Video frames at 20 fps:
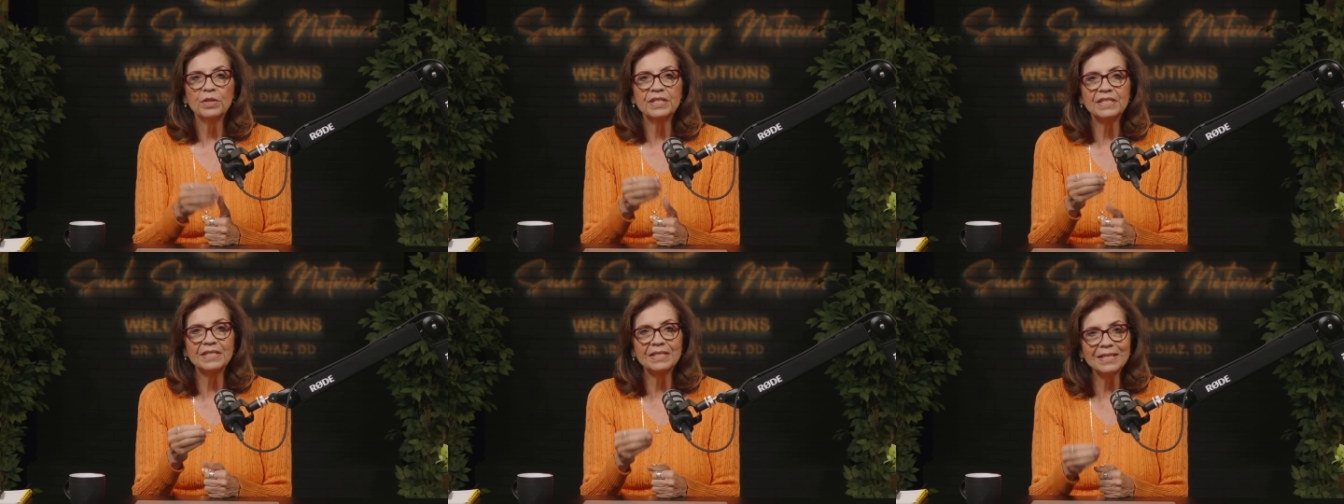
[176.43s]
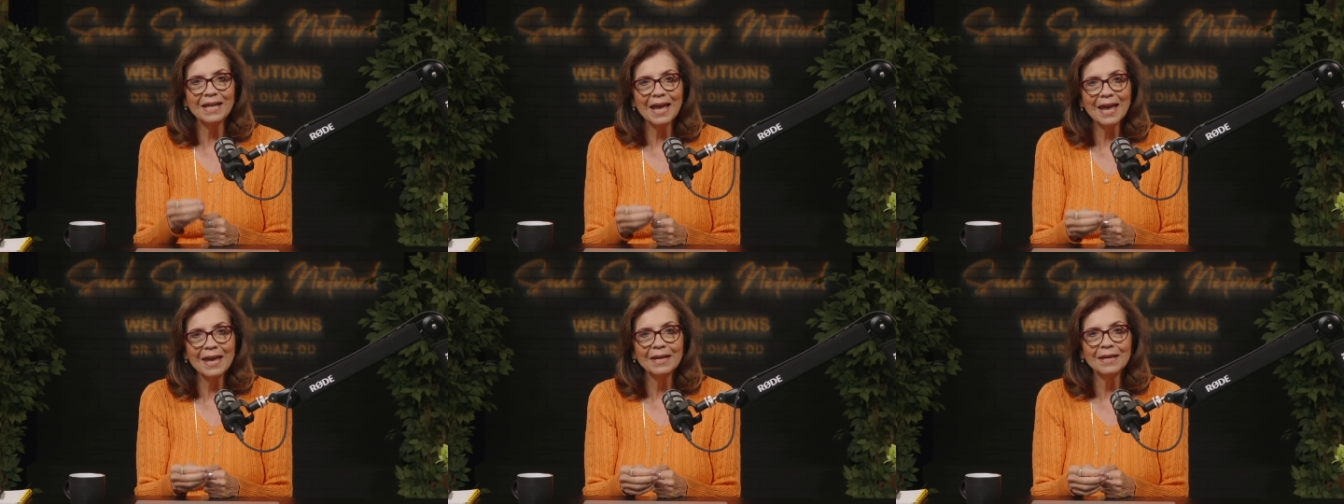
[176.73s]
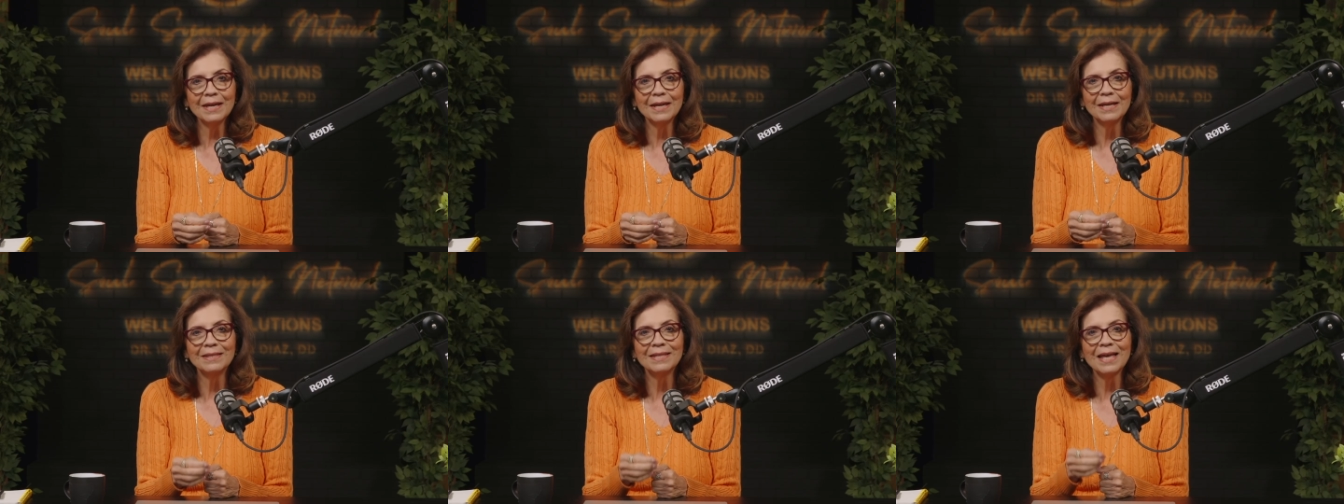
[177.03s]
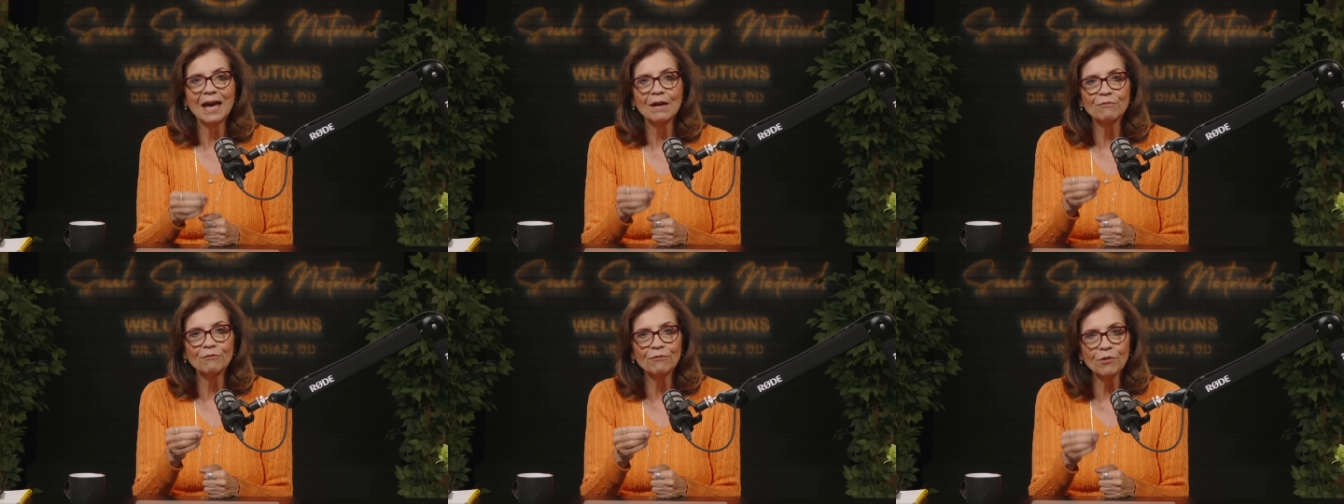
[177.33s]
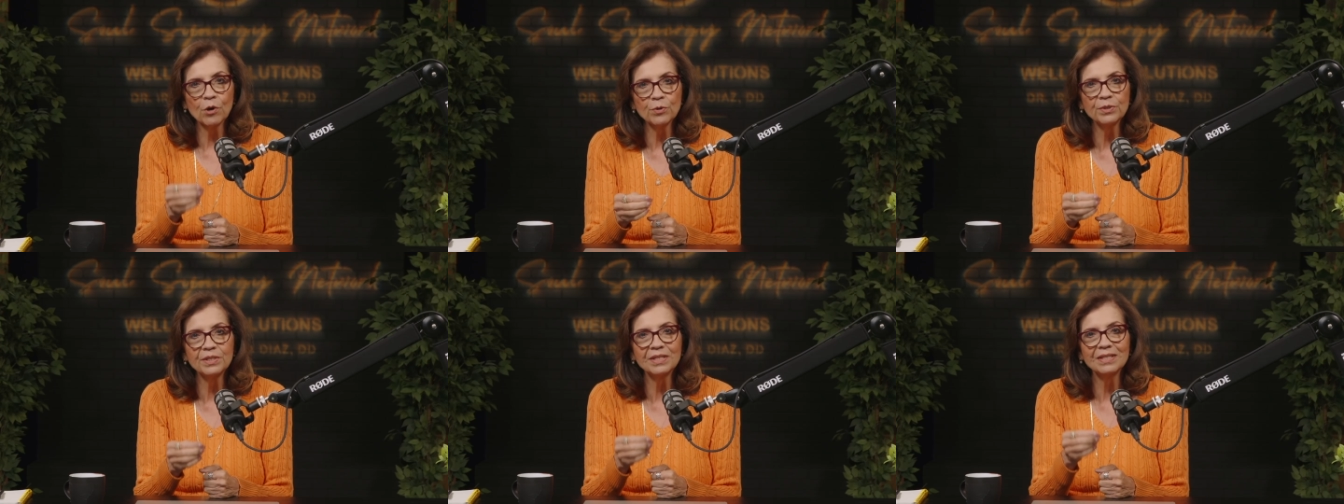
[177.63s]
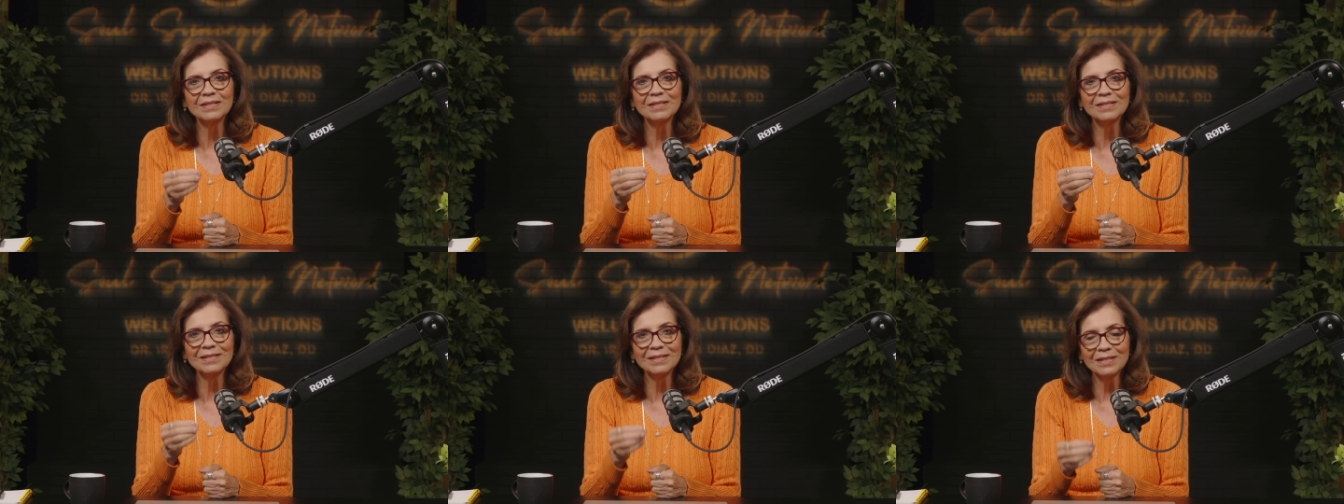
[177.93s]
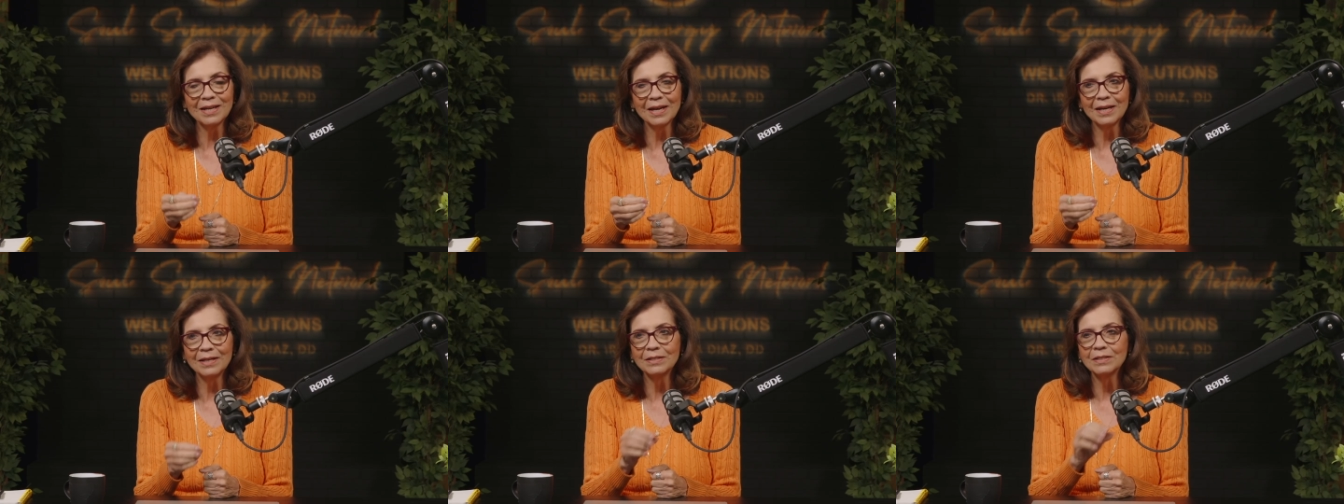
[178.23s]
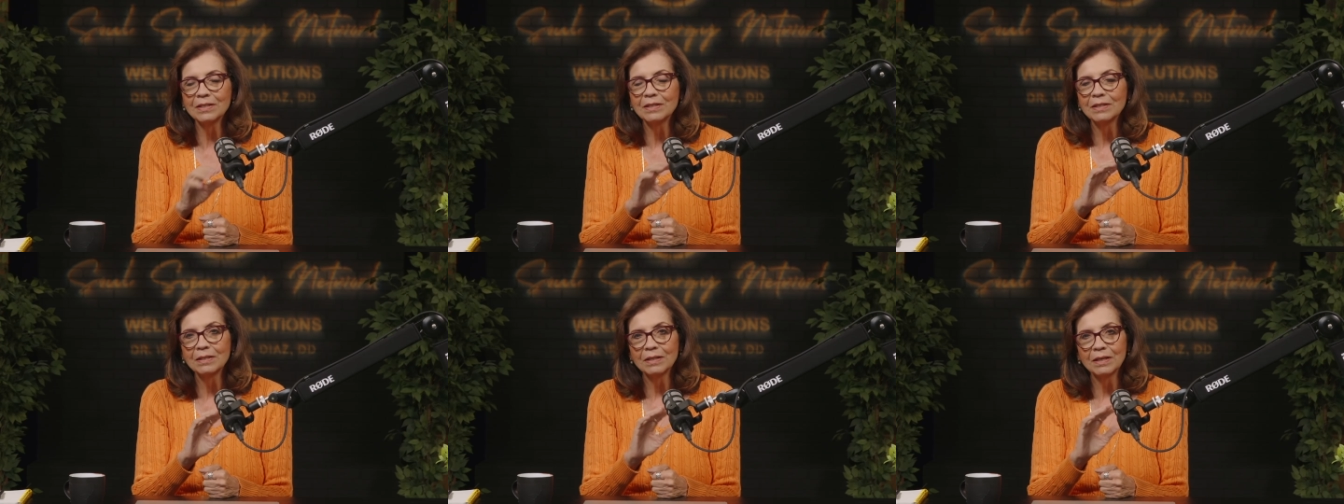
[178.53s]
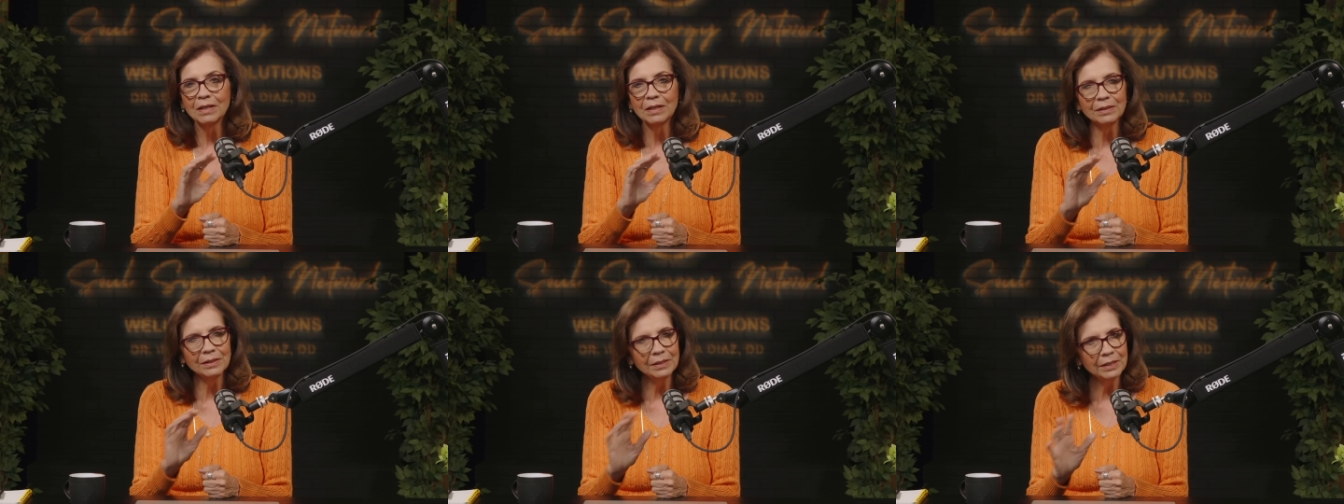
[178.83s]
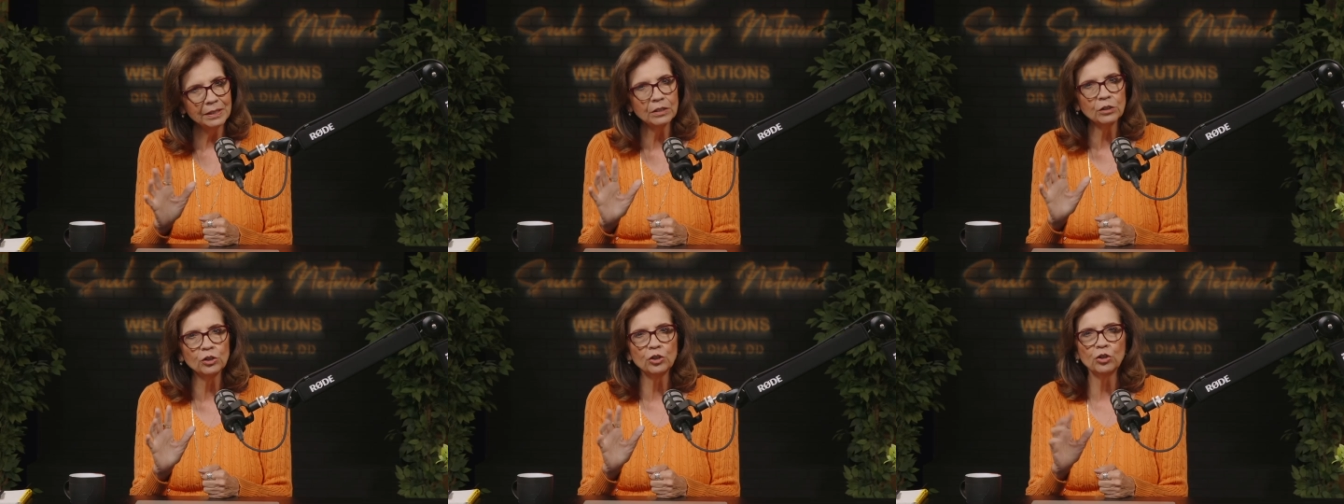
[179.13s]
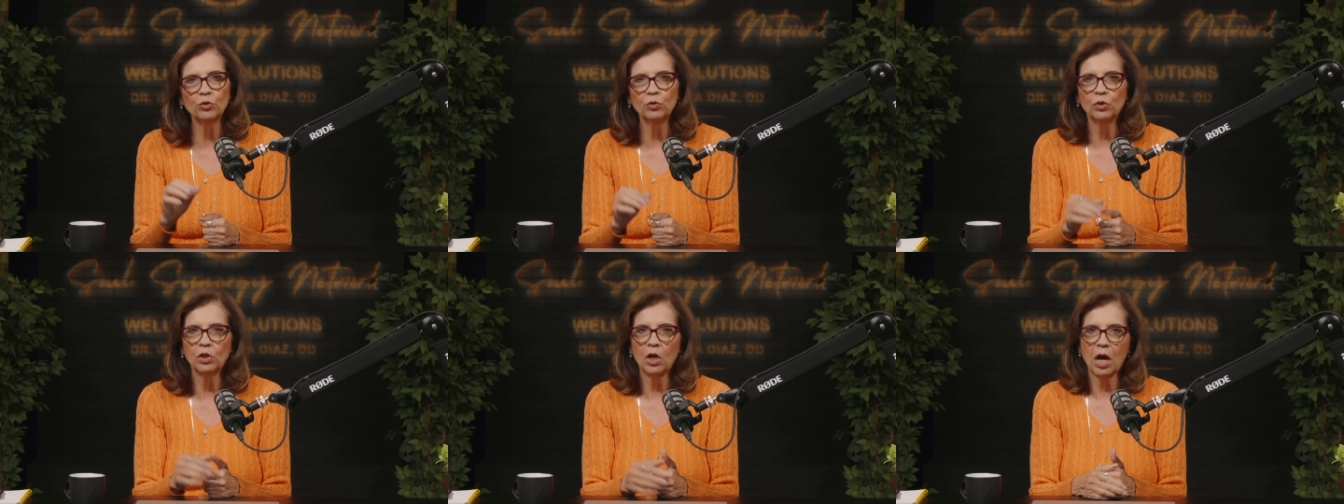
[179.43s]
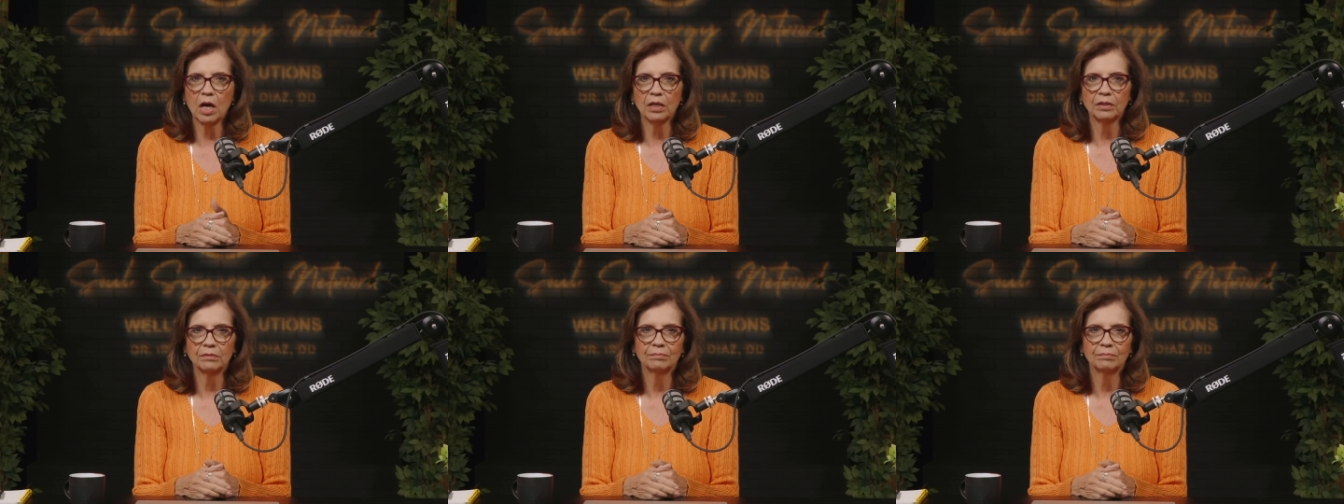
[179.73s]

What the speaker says: stay in that frozen state a little too long.